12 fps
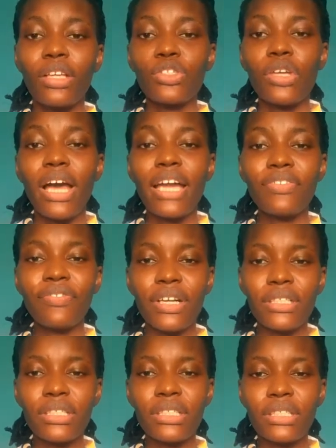So I had a
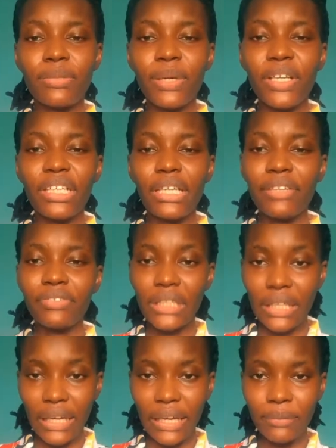vaccine at about 11
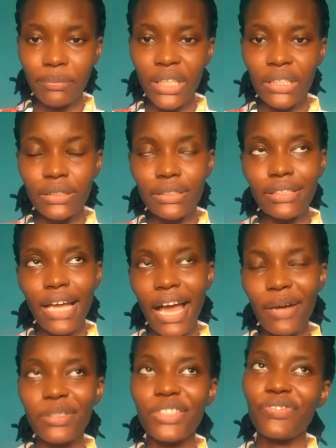a.m. and
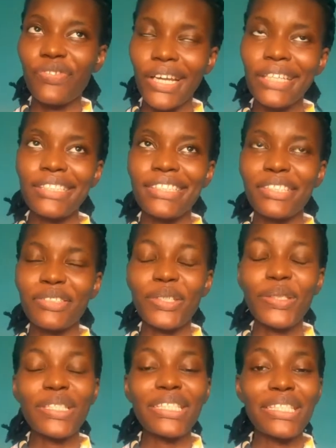I was fine till
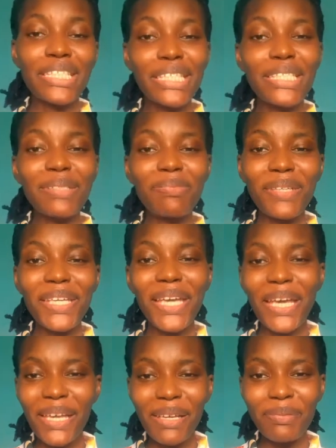around 6
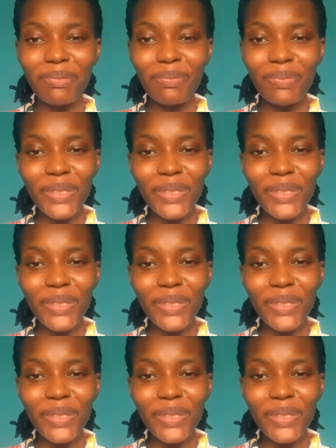p.m.